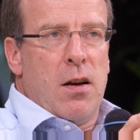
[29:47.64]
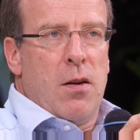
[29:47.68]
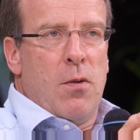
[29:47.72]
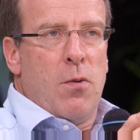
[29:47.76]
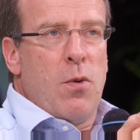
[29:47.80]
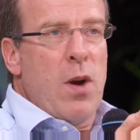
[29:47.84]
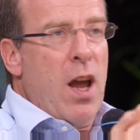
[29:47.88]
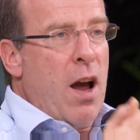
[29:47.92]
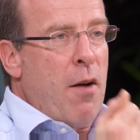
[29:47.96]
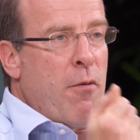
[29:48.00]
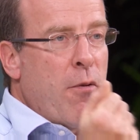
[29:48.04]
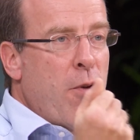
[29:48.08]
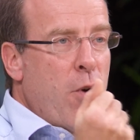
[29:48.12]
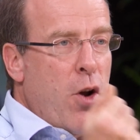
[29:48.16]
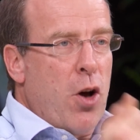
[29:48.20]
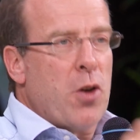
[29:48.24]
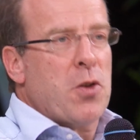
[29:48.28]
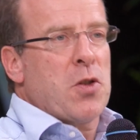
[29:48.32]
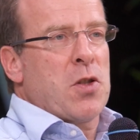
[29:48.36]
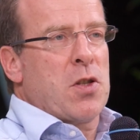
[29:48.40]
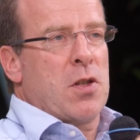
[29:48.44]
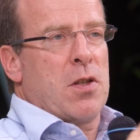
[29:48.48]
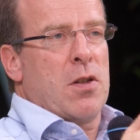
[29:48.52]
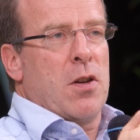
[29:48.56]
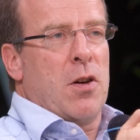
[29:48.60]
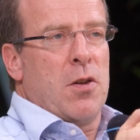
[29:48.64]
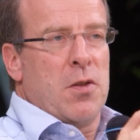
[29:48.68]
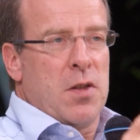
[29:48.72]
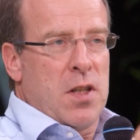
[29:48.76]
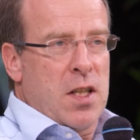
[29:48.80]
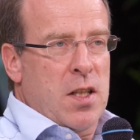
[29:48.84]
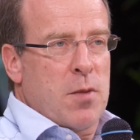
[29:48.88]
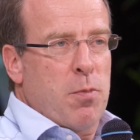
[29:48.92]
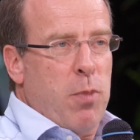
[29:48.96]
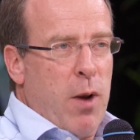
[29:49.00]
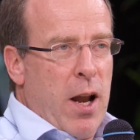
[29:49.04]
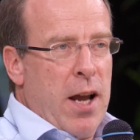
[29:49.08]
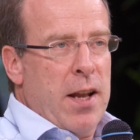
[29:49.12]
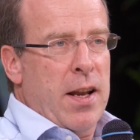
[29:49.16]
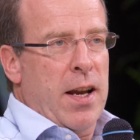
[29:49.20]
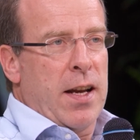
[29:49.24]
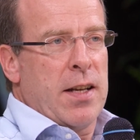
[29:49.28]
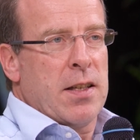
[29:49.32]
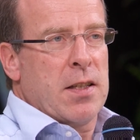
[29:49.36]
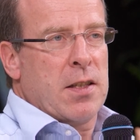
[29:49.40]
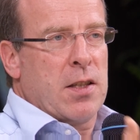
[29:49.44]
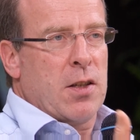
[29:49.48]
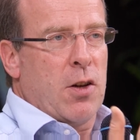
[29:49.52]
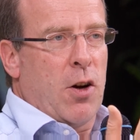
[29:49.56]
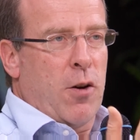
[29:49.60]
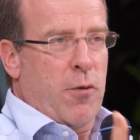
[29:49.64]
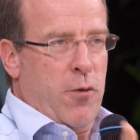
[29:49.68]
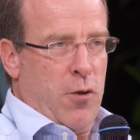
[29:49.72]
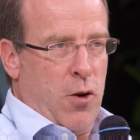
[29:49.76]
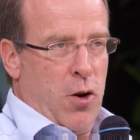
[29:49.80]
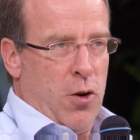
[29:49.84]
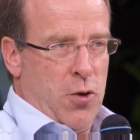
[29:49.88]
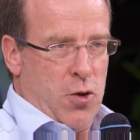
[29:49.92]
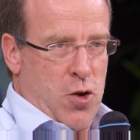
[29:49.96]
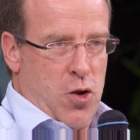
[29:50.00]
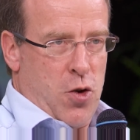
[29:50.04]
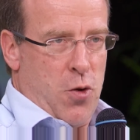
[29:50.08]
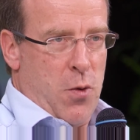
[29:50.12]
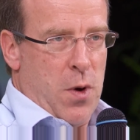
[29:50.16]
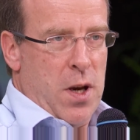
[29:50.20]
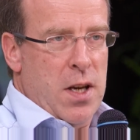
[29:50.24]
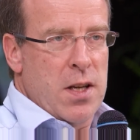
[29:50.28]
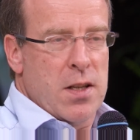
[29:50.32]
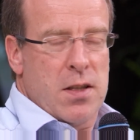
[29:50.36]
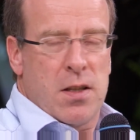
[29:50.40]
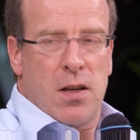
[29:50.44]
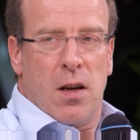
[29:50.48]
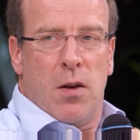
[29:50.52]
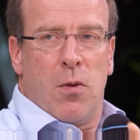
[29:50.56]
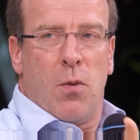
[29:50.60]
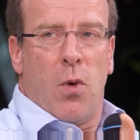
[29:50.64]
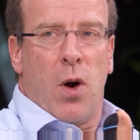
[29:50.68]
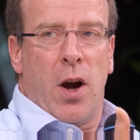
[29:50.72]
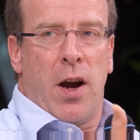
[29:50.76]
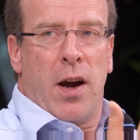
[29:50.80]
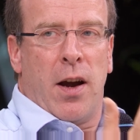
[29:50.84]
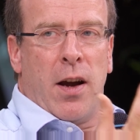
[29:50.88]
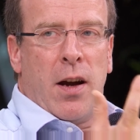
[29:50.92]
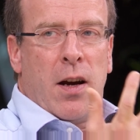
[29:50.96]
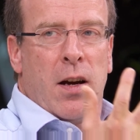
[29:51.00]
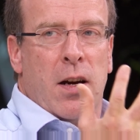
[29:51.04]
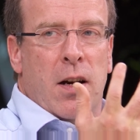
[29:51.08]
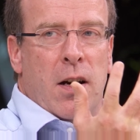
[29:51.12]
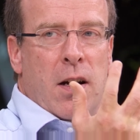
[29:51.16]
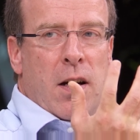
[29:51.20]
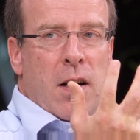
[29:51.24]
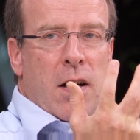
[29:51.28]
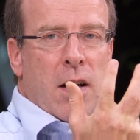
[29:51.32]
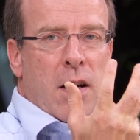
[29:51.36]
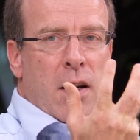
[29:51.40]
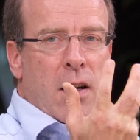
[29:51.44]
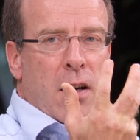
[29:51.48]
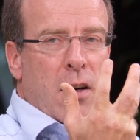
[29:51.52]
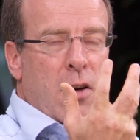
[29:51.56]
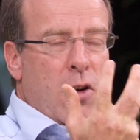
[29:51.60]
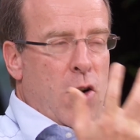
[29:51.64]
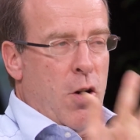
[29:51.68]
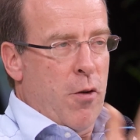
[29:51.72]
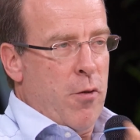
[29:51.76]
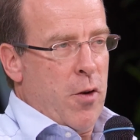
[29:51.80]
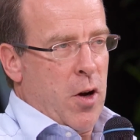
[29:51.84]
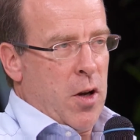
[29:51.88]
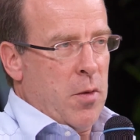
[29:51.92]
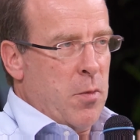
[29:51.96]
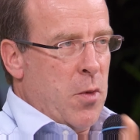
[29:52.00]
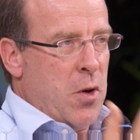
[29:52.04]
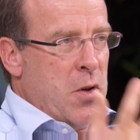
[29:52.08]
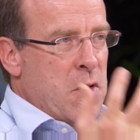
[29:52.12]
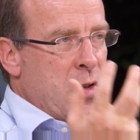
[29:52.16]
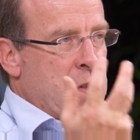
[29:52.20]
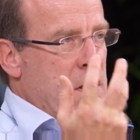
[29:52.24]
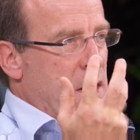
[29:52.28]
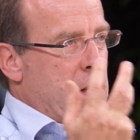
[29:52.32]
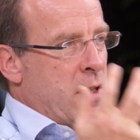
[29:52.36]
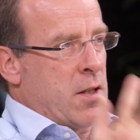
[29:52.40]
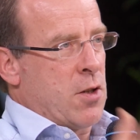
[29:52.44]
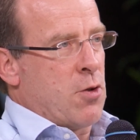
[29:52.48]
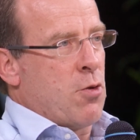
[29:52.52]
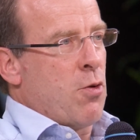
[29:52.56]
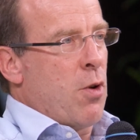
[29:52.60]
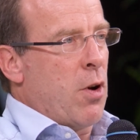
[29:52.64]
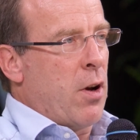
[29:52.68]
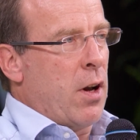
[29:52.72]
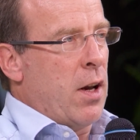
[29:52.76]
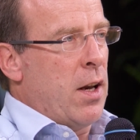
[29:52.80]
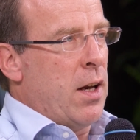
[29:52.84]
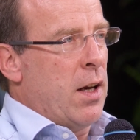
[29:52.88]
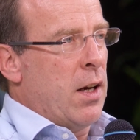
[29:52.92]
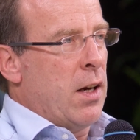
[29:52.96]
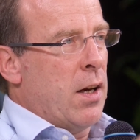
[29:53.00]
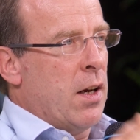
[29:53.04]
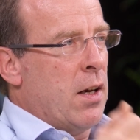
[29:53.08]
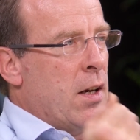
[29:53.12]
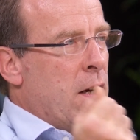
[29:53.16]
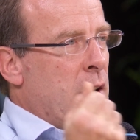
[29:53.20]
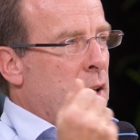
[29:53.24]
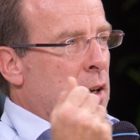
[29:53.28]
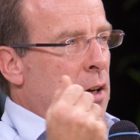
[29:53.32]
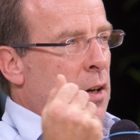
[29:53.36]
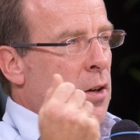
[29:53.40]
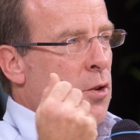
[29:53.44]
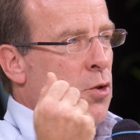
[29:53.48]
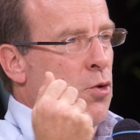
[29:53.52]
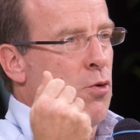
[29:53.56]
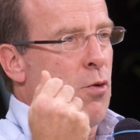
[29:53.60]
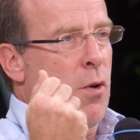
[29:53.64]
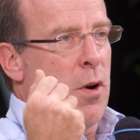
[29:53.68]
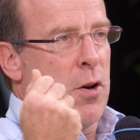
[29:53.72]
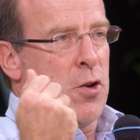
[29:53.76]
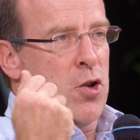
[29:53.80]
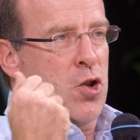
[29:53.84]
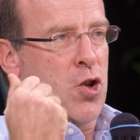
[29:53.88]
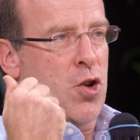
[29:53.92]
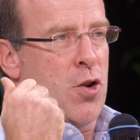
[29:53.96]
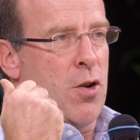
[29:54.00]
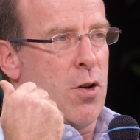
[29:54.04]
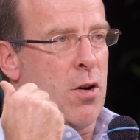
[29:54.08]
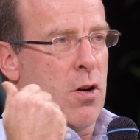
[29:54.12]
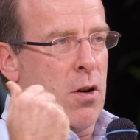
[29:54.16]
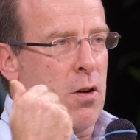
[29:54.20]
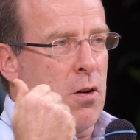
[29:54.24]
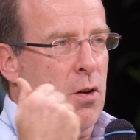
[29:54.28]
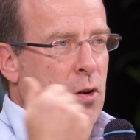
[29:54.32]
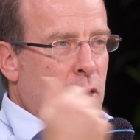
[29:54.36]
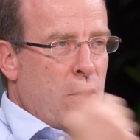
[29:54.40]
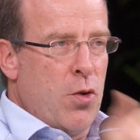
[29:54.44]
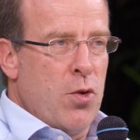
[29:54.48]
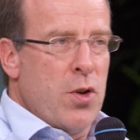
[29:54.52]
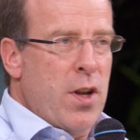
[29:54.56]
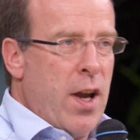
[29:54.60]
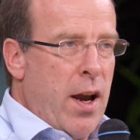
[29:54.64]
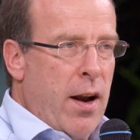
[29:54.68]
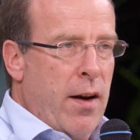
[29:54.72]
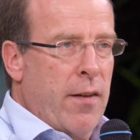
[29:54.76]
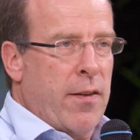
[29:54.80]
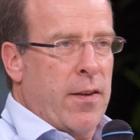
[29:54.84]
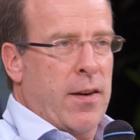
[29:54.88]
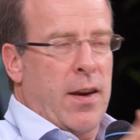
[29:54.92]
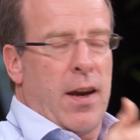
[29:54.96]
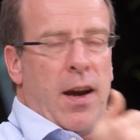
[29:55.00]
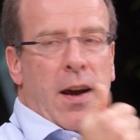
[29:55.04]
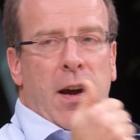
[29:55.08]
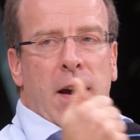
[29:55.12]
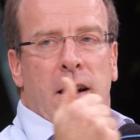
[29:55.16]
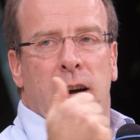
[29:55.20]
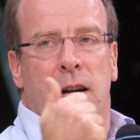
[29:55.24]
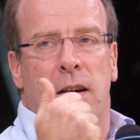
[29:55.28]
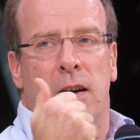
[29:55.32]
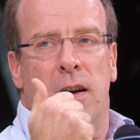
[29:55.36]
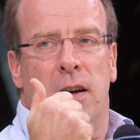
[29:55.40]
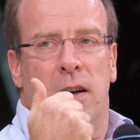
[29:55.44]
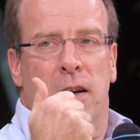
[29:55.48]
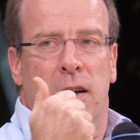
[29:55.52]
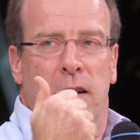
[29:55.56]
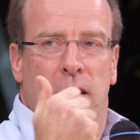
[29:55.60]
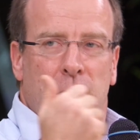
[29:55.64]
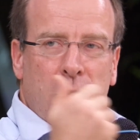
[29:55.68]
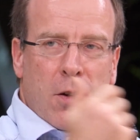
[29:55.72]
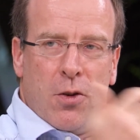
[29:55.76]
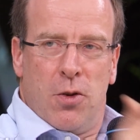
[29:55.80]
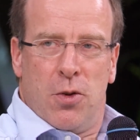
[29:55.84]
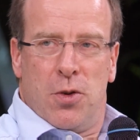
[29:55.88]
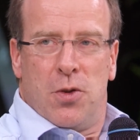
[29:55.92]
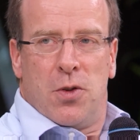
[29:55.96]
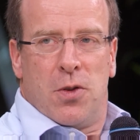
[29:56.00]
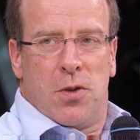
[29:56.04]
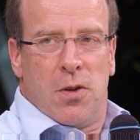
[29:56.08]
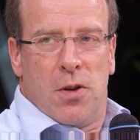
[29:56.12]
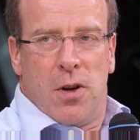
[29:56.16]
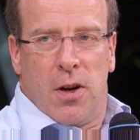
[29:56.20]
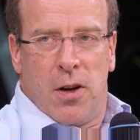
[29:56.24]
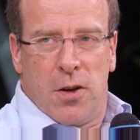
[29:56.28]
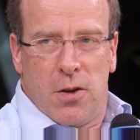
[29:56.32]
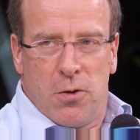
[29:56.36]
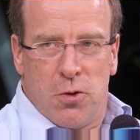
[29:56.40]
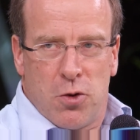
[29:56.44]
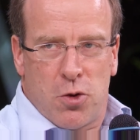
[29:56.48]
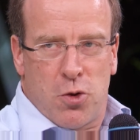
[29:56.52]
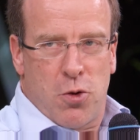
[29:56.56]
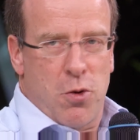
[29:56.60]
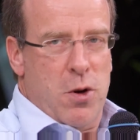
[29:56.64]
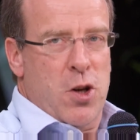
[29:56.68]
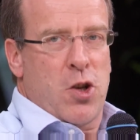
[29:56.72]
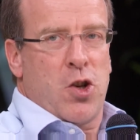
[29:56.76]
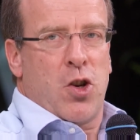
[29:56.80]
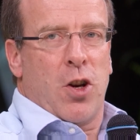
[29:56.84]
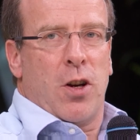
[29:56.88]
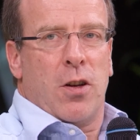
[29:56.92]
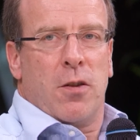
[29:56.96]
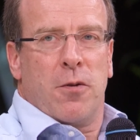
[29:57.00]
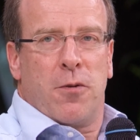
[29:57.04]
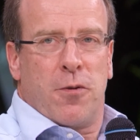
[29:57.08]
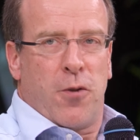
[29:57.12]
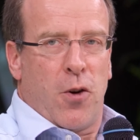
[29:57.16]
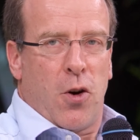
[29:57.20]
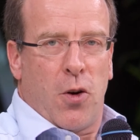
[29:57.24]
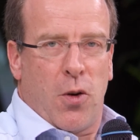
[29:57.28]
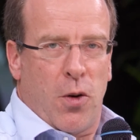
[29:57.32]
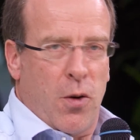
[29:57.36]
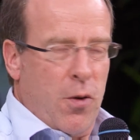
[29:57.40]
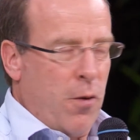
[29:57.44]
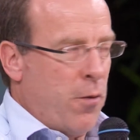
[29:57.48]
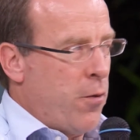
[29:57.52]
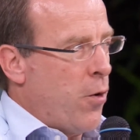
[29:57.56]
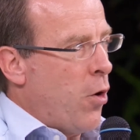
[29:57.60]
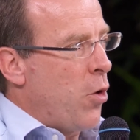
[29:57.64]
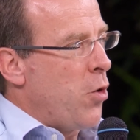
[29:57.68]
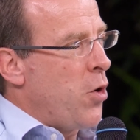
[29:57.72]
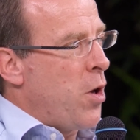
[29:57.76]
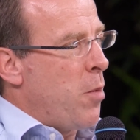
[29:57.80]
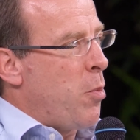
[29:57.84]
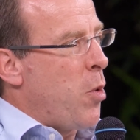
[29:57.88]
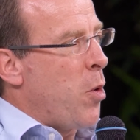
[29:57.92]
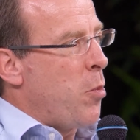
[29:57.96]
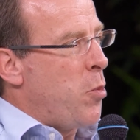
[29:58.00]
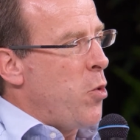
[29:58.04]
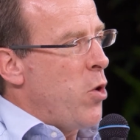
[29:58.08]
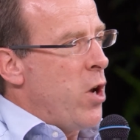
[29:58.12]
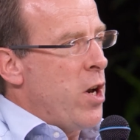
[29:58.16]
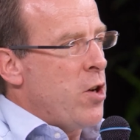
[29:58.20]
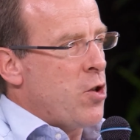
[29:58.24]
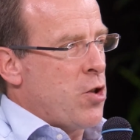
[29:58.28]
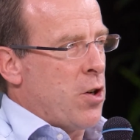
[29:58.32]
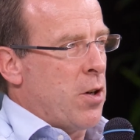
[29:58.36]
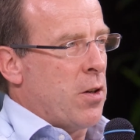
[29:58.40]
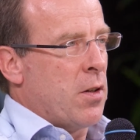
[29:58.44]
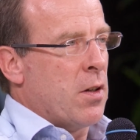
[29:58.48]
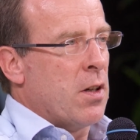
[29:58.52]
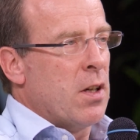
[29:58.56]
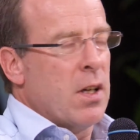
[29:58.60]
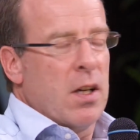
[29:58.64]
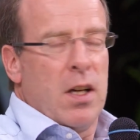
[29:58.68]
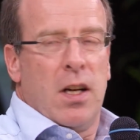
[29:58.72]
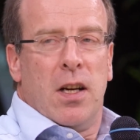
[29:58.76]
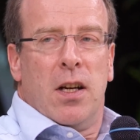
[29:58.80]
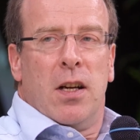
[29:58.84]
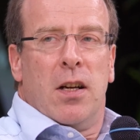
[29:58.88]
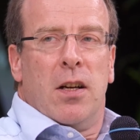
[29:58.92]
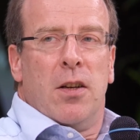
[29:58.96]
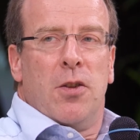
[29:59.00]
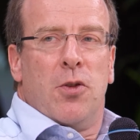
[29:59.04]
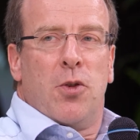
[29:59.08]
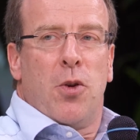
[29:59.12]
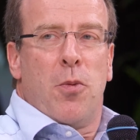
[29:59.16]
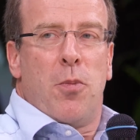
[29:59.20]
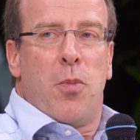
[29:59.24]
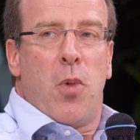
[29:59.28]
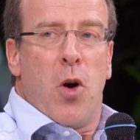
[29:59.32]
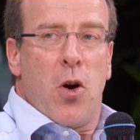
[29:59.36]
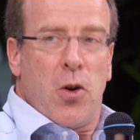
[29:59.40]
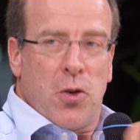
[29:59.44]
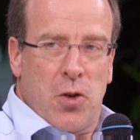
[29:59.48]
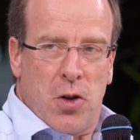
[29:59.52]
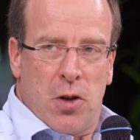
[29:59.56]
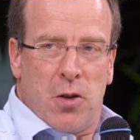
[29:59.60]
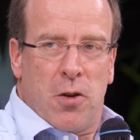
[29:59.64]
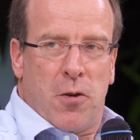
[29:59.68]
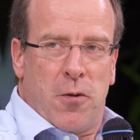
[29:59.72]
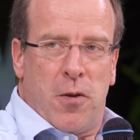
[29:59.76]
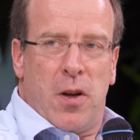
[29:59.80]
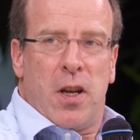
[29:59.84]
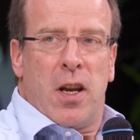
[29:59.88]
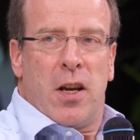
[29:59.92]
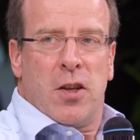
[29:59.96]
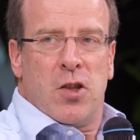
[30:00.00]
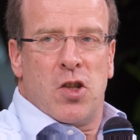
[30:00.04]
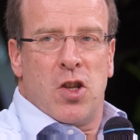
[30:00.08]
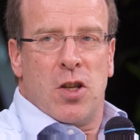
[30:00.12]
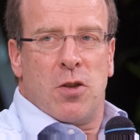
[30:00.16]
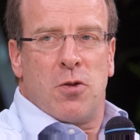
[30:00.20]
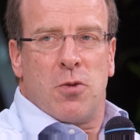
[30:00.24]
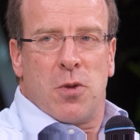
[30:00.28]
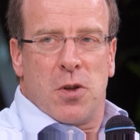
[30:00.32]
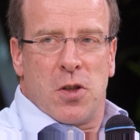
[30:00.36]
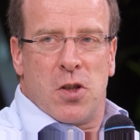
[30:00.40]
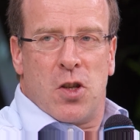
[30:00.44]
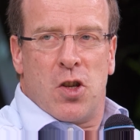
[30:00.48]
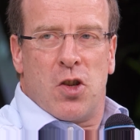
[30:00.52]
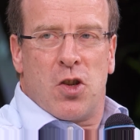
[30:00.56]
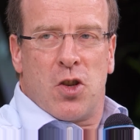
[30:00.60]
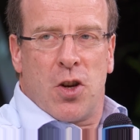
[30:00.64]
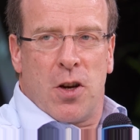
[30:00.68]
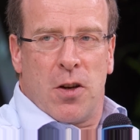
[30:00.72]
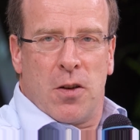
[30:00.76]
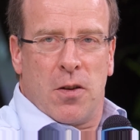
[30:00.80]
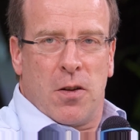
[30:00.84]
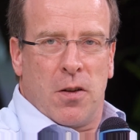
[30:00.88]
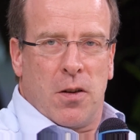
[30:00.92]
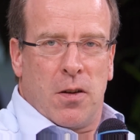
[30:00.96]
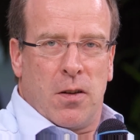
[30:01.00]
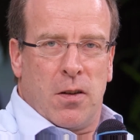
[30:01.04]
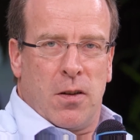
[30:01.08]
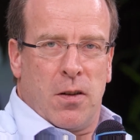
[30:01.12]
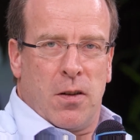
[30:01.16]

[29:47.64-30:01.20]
We have lots on this planet of countries where governments are struggling to ensure good healthcare, good nutrition for all the population. The burden of energy transition